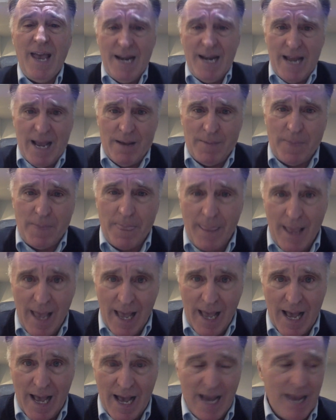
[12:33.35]
Now,
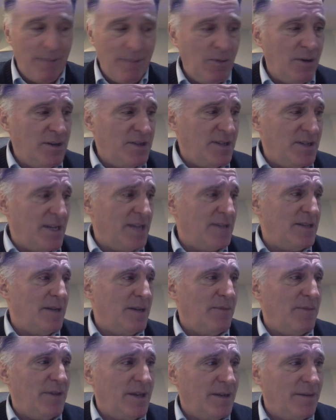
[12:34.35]
I am going to say
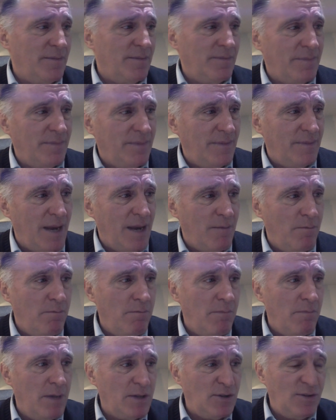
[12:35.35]
something that
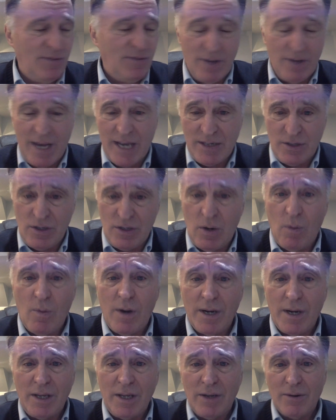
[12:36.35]
much of you guys don't
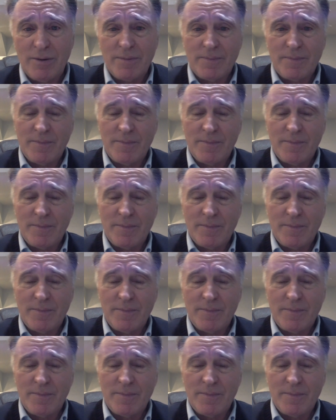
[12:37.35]
want to hear.